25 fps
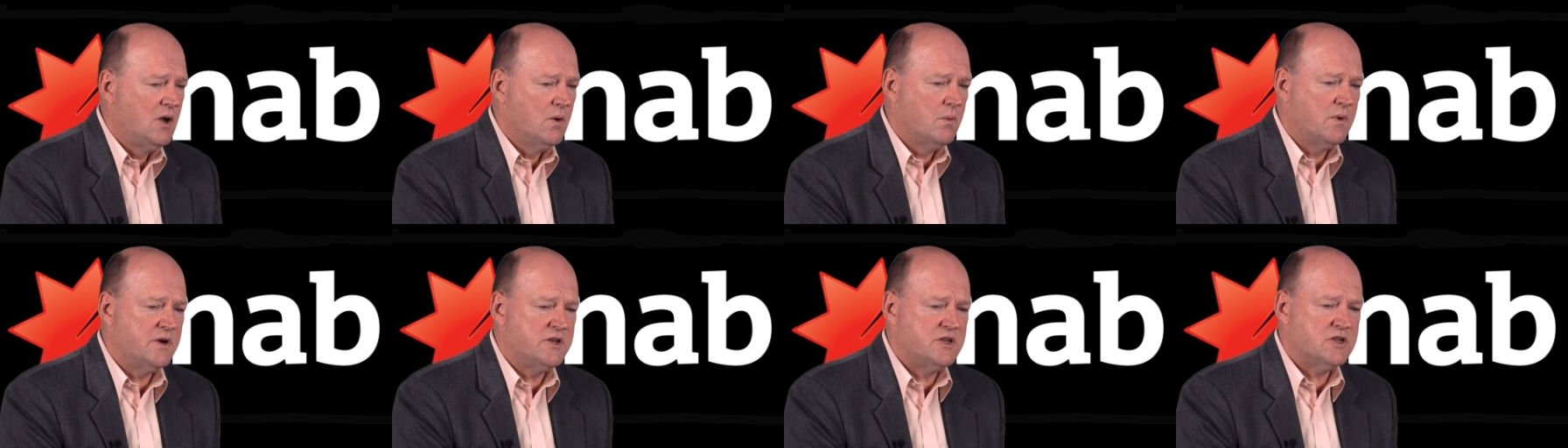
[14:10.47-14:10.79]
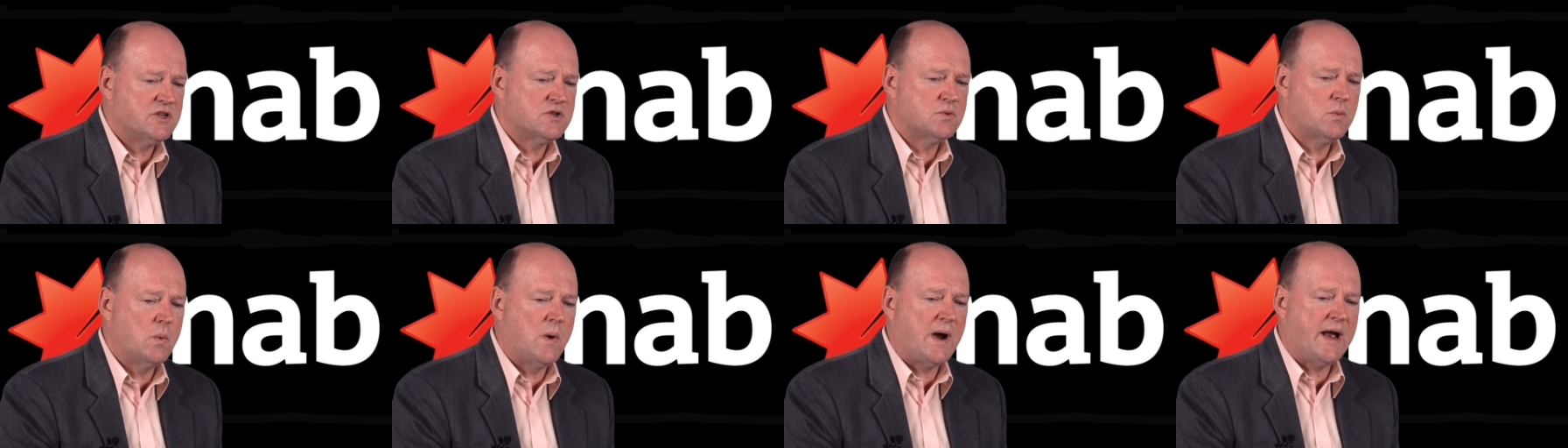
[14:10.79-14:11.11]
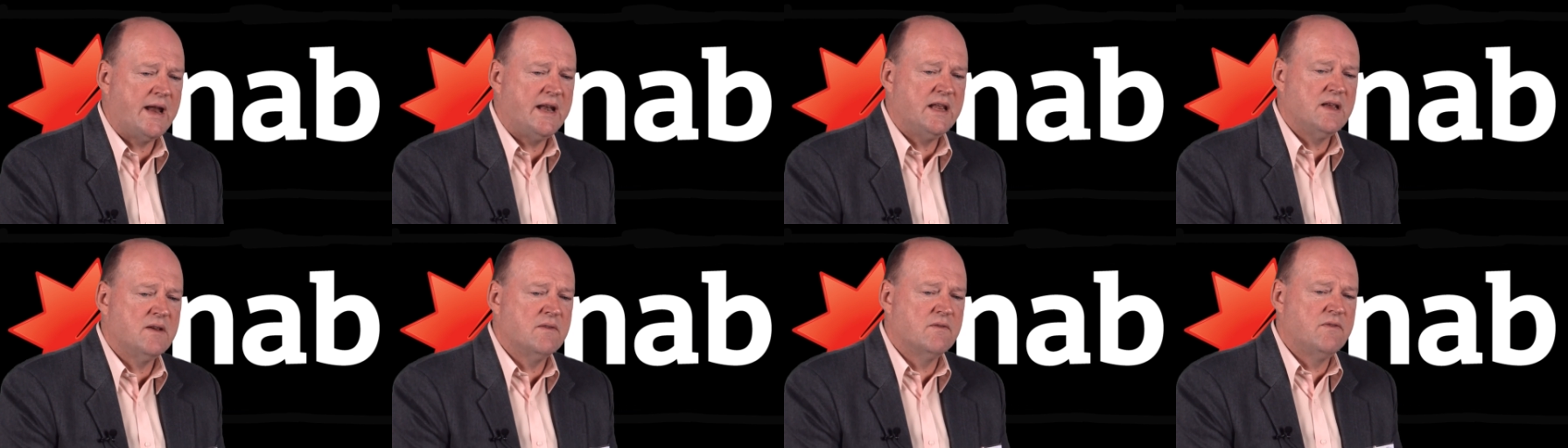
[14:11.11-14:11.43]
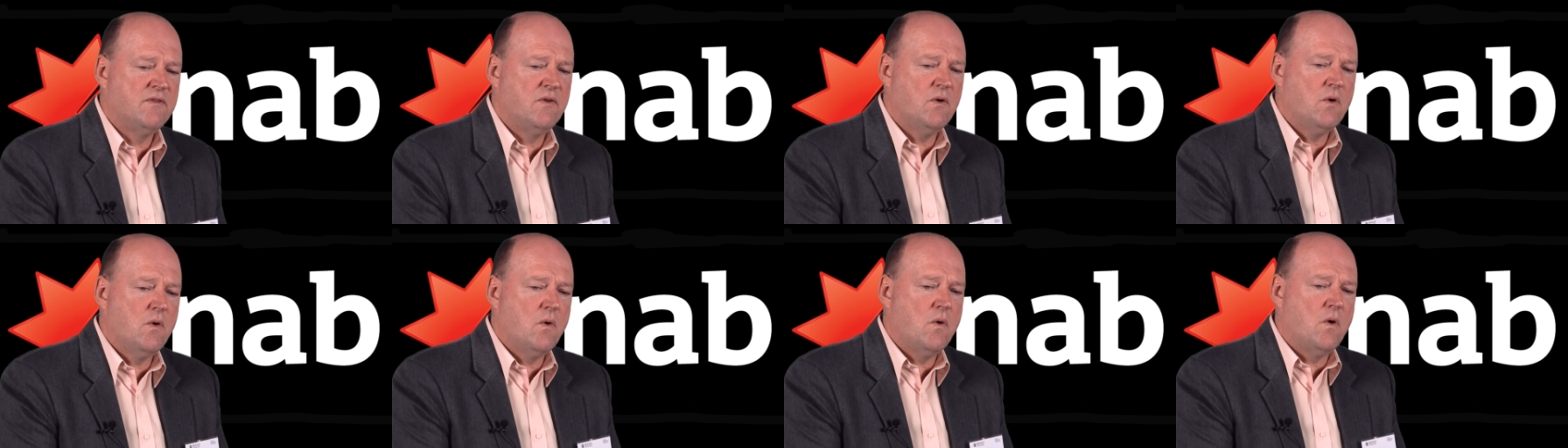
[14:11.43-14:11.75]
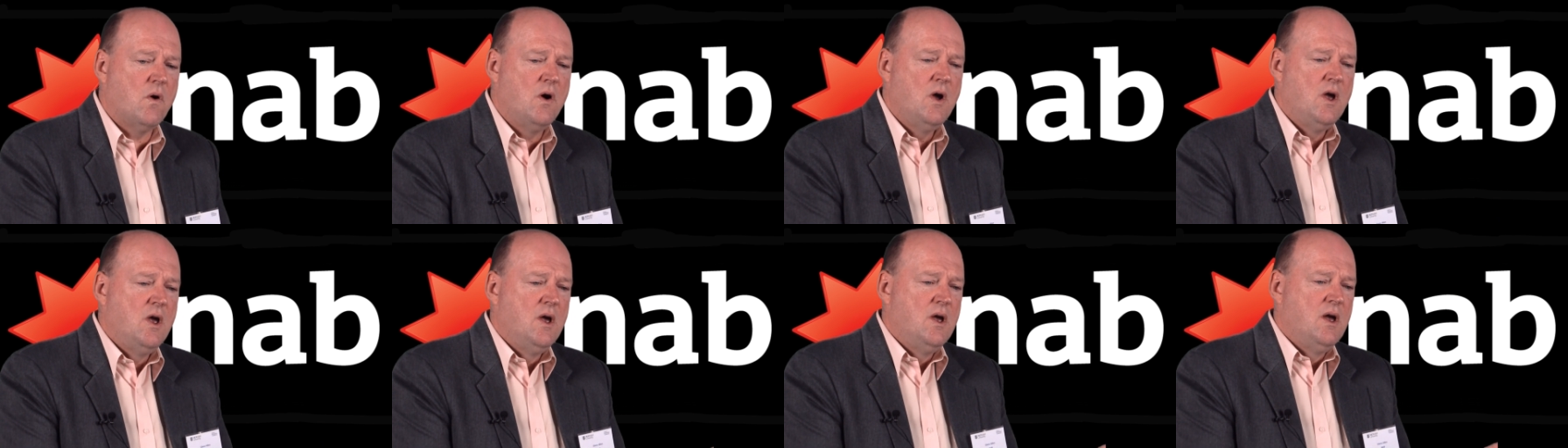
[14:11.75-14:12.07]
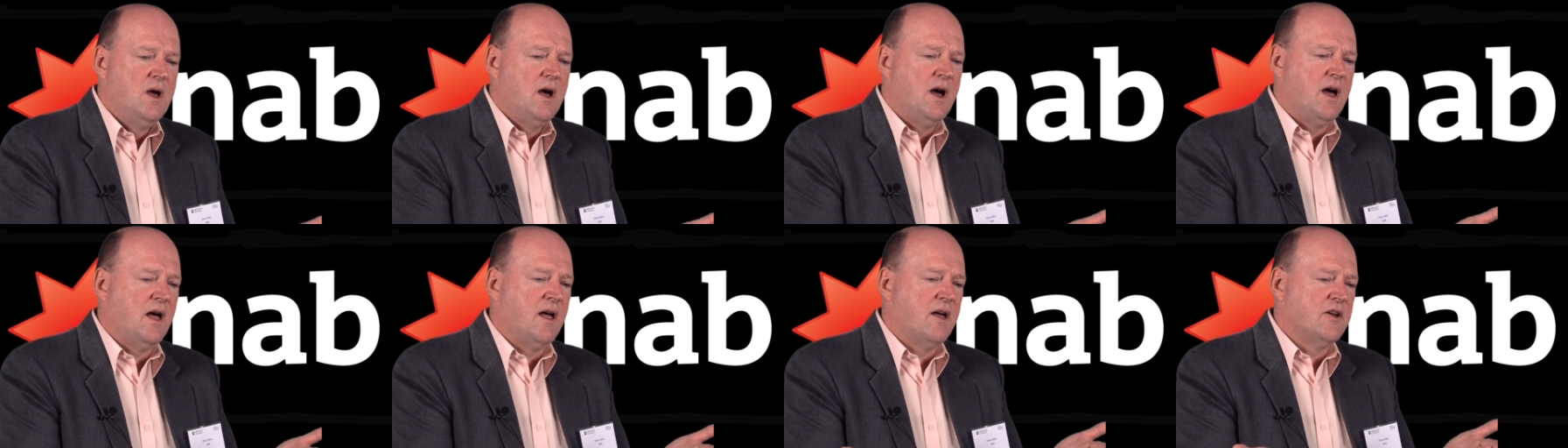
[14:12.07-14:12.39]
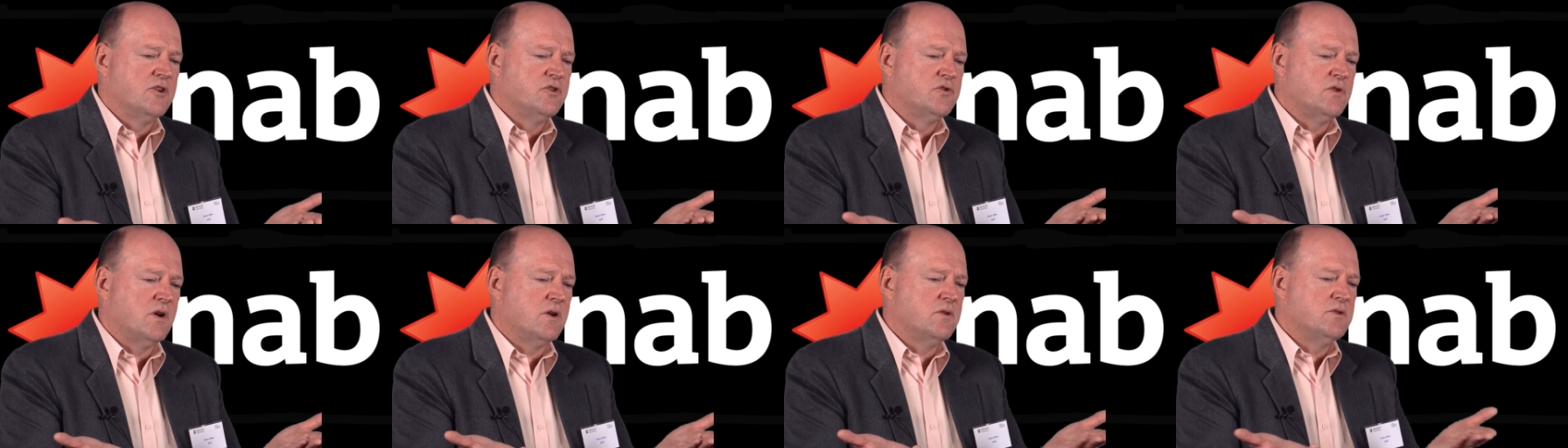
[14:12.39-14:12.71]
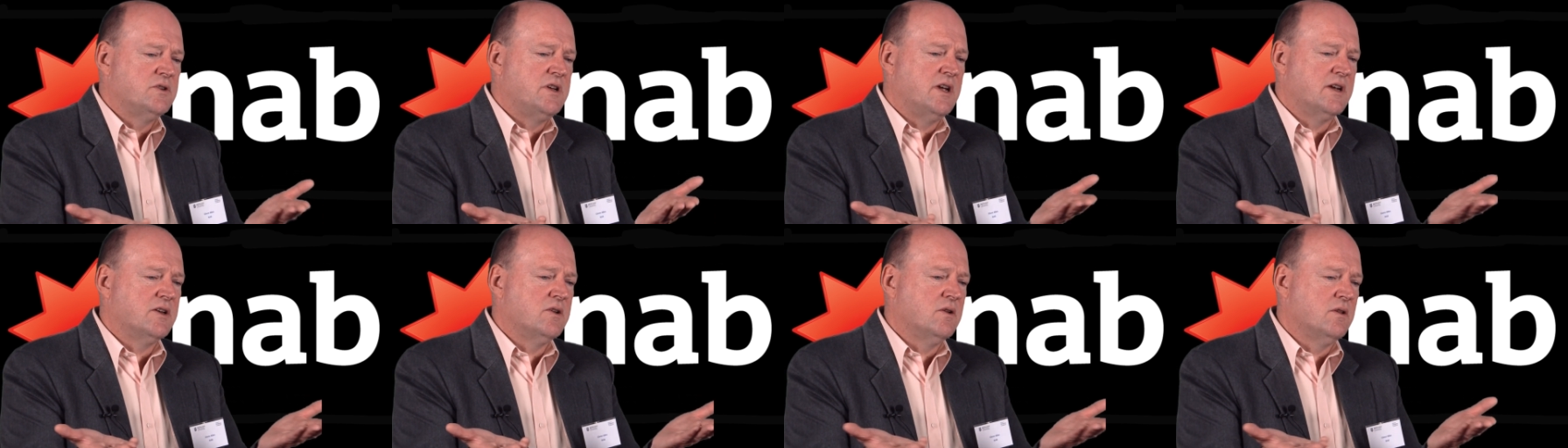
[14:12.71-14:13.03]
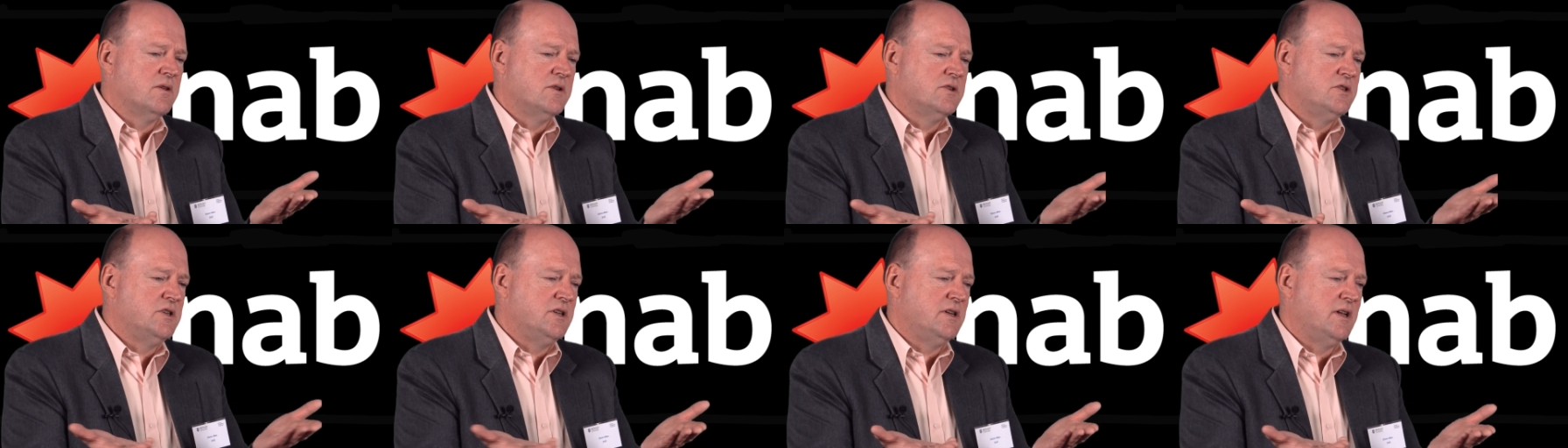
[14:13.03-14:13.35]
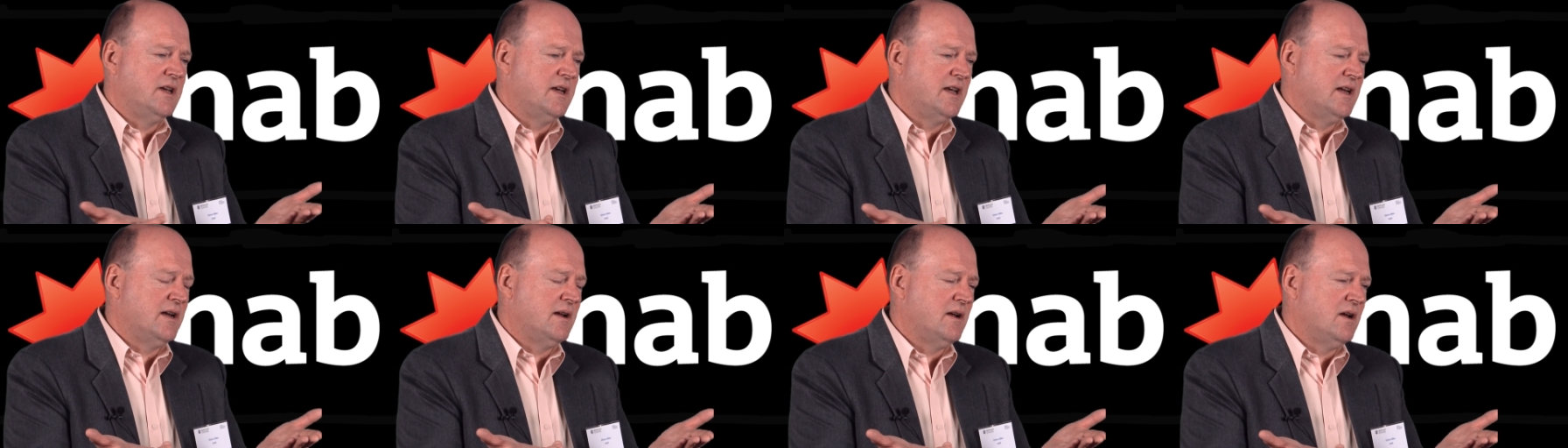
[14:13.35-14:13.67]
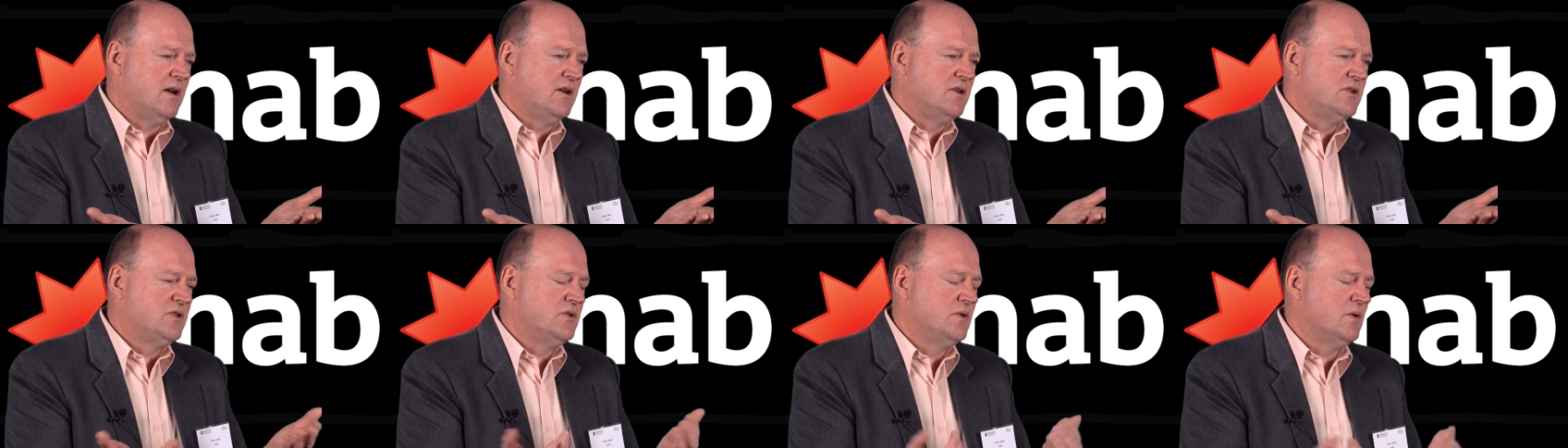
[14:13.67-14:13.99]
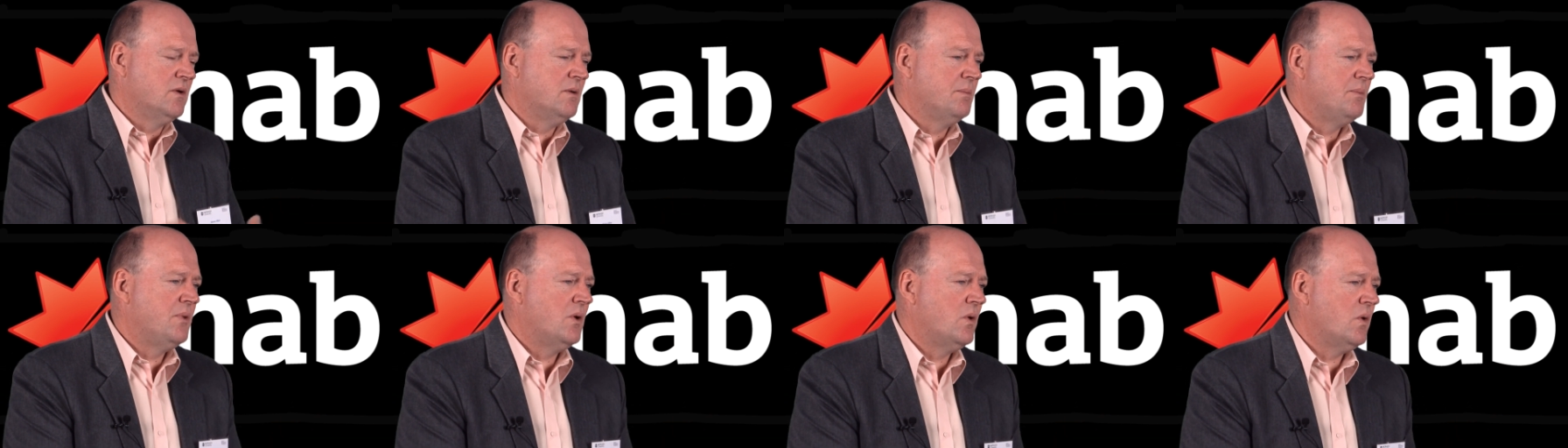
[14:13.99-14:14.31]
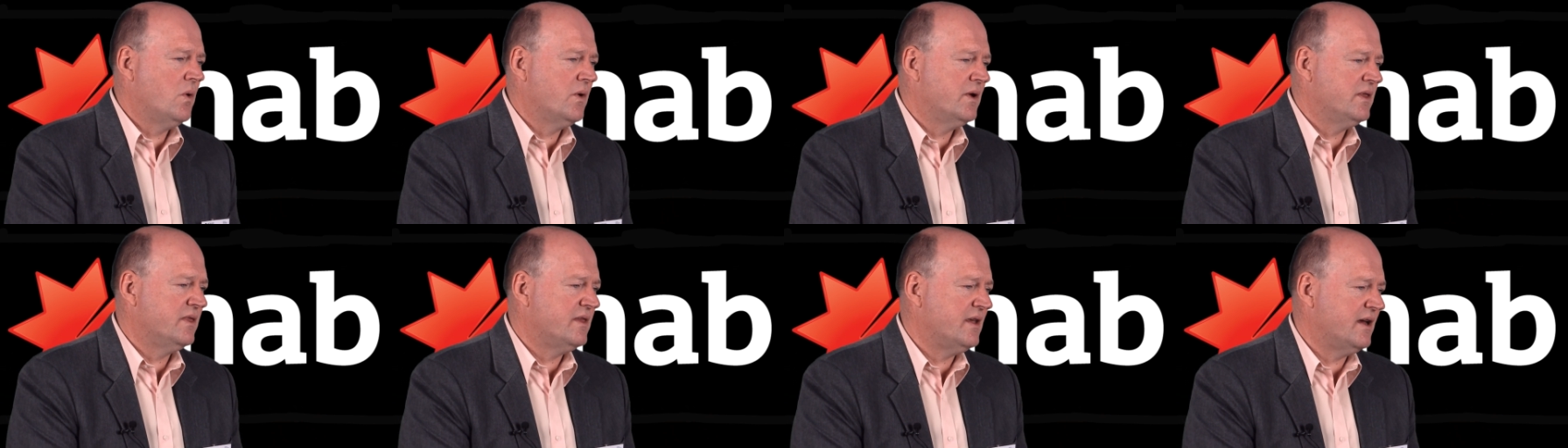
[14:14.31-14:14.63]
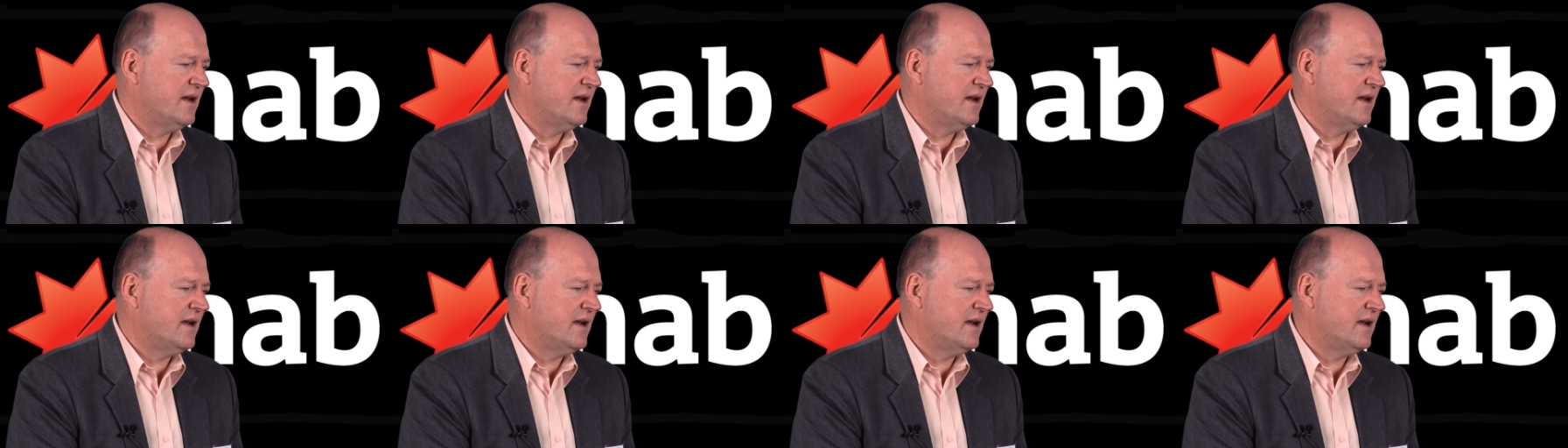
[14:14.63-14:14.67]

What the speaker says: We're just waiting for drone technology to get to a point